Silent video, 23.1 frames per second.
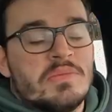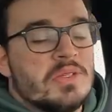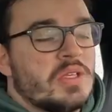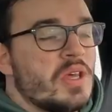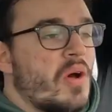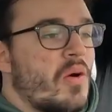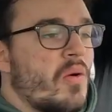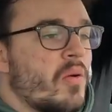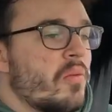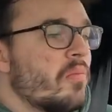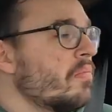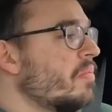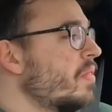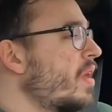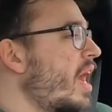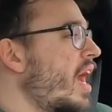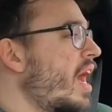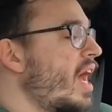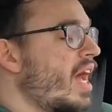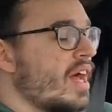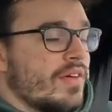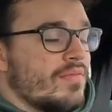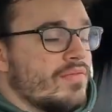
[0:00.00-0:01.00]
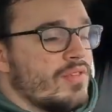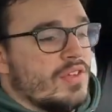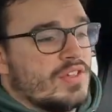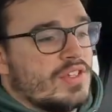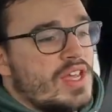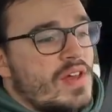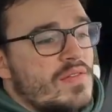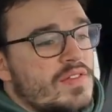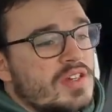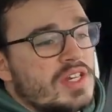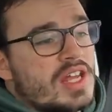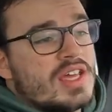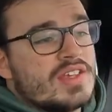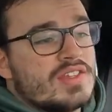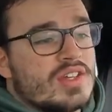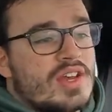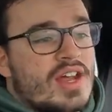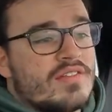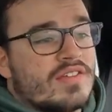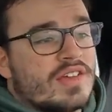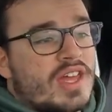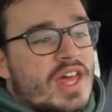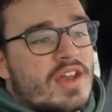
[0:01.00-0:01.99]
So the 7 days that
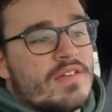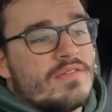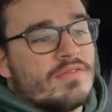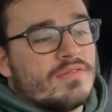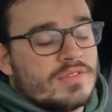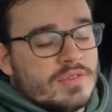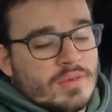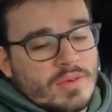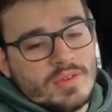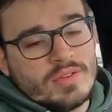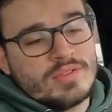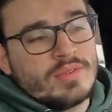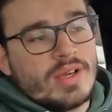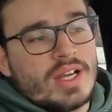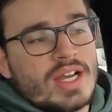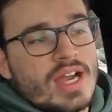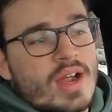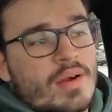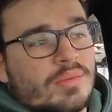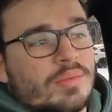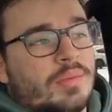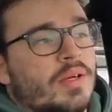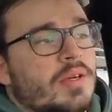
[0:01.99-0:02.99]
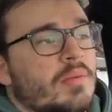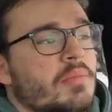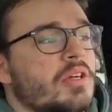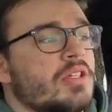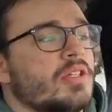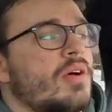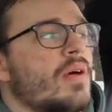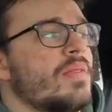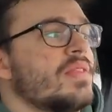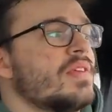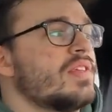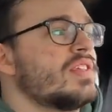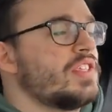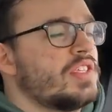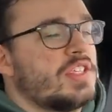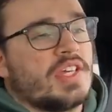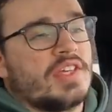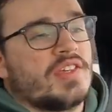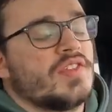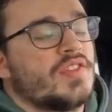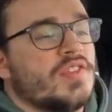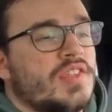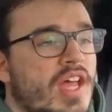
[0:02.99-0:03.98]
I've get it, well, right now we're pretty much on the
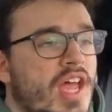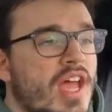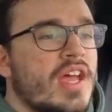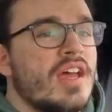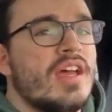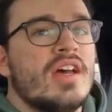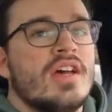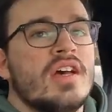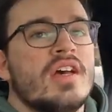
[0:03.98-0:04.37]
6th day.